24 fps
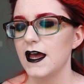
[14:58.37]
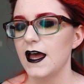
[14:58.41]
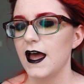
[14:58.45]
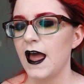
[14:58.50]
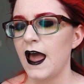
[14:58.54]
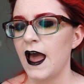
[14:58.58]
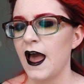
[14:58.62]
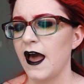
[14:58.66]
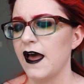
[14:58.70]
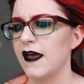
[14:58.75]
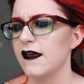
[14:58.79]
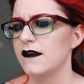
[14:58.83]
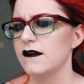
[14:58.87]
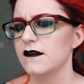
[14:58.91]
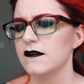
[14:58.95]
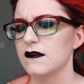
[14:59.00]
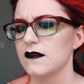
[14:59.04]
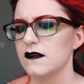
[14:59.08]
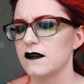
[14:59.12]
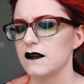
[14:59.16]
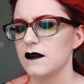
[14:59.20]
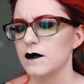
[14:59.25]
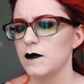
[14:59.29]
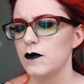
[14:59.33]

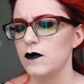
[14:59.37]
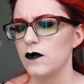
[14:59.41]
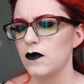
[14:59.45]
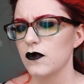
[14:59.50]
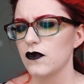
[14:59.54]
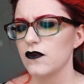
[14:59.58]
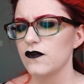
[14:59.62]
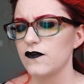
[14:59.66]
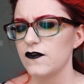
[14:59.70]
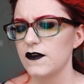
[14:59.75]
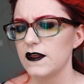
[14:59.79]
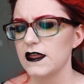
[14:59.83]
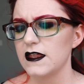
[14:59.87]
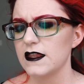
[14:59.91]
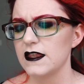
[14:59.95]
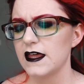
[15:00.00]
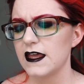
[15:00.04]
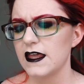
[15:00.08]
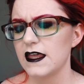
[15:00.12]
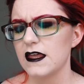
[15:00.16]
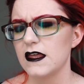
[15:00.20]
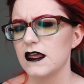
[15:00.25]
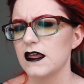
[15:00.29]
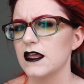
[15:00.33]
Has Morphe
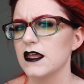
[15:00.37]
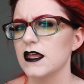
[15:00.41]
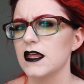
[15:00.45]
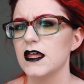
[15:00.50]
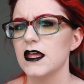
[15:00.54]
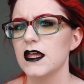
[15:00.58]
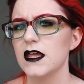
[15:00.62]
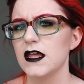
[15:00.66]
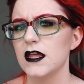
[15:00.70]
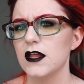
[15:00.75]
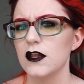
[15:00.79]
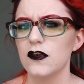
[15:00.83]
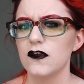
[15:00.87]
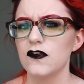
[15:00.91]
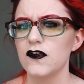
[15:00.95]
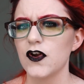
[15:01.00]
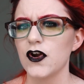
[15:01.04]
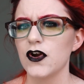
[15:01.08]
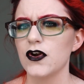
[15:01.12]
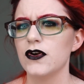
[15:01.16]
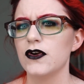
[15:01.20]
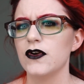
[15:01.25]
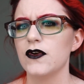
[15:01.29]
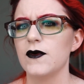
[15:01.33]
like
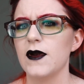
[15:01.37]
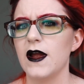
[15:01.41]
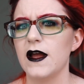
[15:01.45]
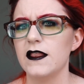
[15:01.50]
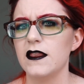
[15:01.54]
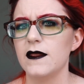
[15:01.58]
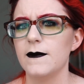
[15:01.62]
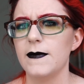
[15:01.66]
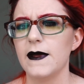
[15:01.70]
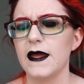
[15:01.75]
turned around the